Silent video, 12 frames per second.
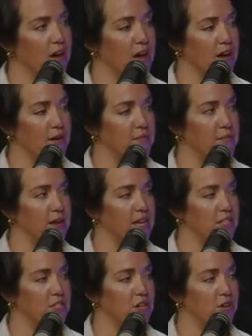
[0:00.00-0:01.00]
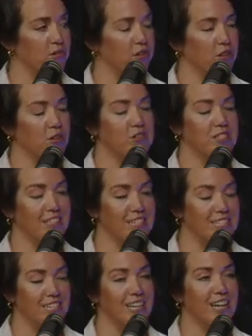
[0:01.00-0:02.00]
And so for those
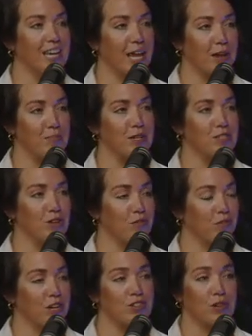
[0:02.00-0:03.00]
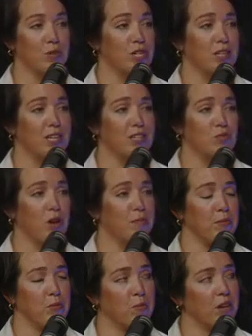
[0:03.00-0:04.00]
listening, it can be so frustrating, which I think is why
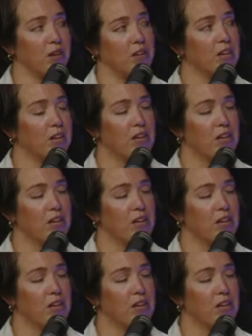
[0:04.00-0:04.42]
people want to